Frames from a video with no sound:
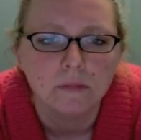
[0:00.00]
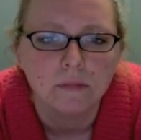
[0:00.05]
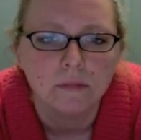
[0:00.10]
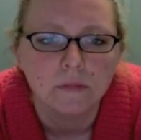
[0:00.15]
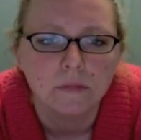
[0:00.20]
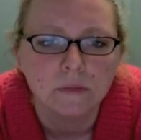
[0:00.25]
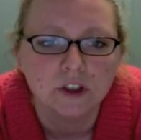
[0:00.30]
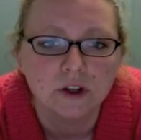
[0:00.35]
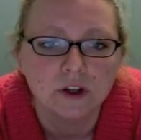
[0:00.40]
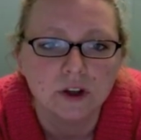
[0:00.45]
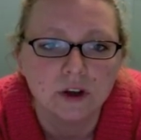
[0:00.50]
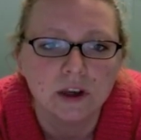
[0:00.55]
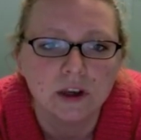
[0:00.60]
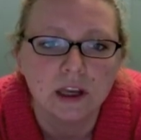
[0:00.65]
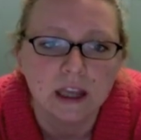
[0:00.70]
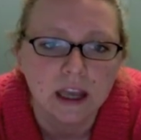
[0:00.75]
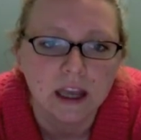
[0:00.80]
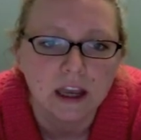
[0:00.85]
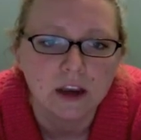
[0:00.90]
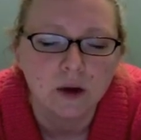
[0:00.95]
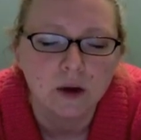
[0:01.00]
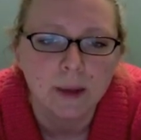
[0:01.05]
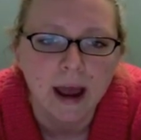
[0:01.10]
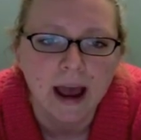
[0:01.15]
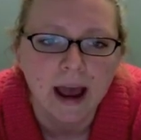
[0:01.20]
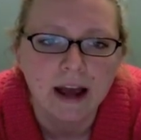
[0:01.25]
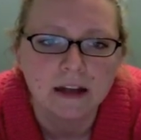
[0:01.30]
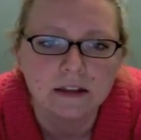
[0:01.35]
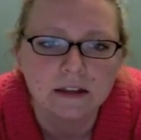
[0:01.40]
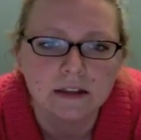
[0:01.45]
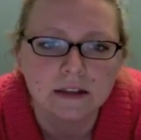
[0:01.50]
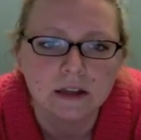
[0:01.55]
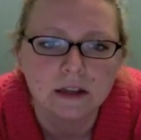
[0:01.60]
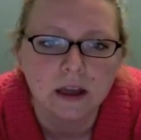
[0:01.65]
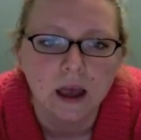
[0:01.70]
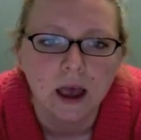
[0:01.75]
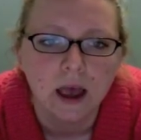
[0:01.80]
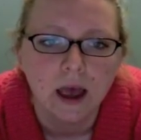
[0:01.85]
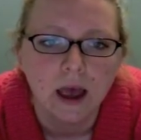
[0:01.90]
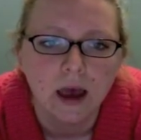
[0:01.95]
so you can get your bags.
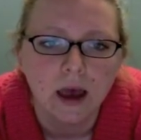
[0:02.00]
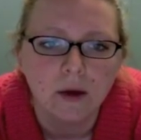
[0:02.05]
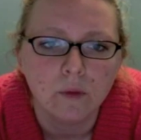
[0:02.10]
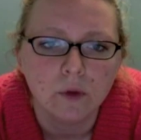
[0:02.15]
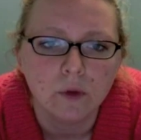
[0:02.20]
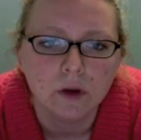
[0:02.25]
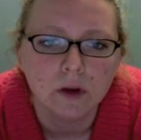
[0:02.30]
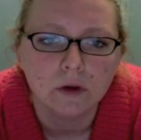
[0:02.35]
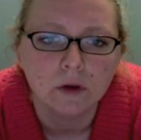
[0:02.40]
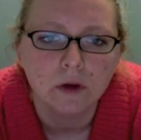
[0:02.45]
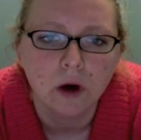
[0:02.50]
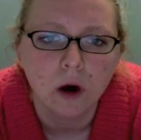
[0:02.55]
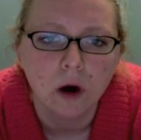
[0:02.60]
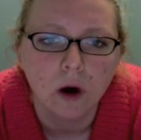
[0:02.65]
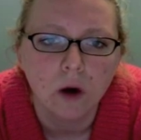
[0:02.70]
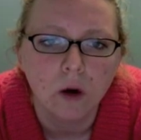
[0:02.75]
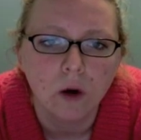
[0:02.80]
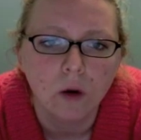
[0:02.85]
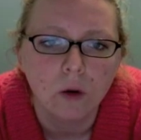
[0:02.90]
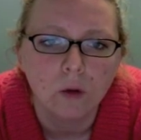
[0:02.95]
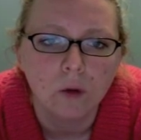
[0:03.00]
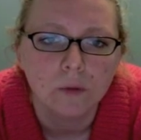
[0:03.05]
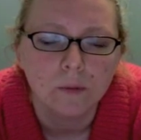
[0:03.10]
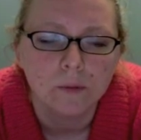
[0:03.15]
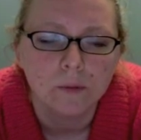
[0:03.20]
And when you go